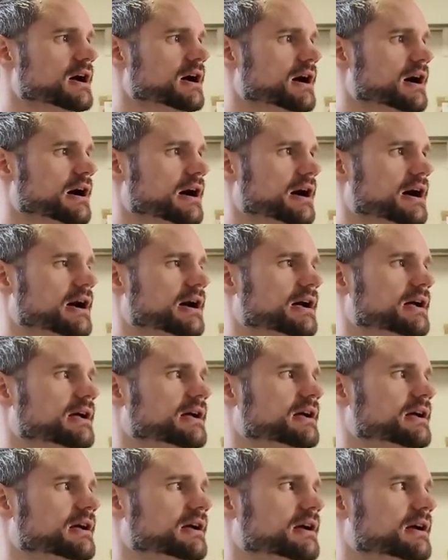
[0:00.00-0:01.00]
what
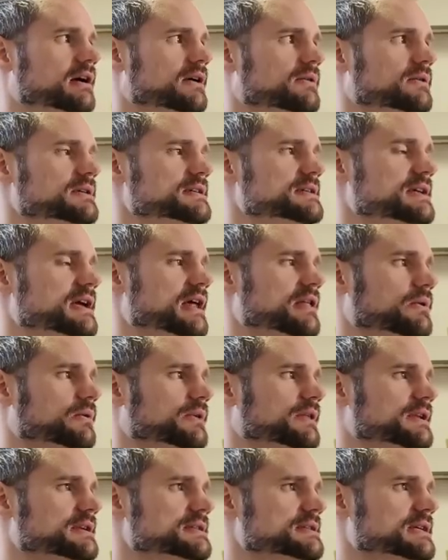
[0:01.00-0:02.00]
was the other
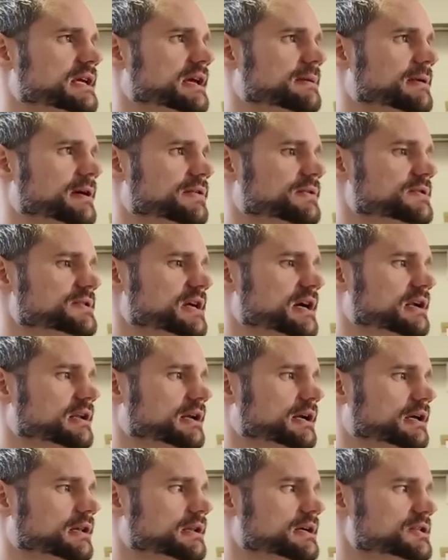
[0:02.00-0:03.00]
one that just came out that was kind of
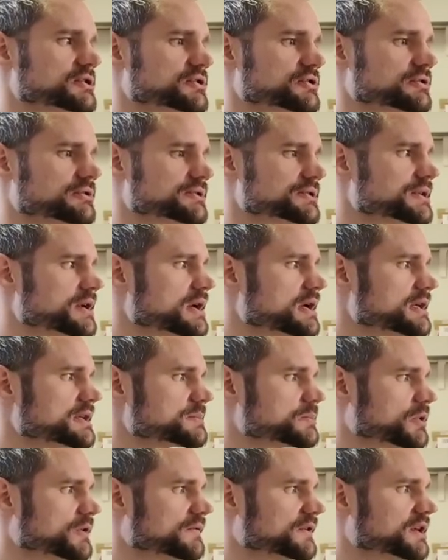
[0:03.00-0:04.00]
like Alestrials? It's
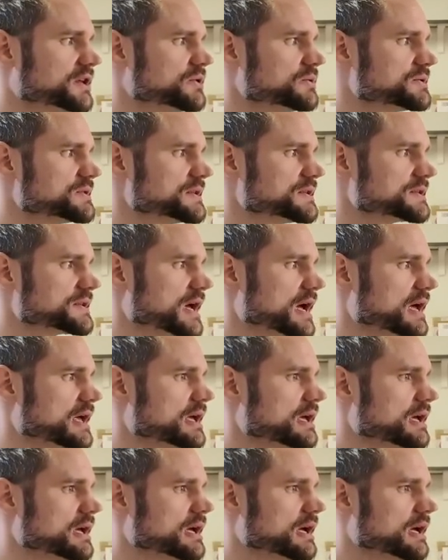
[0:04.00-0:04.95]
more of a cutesy set.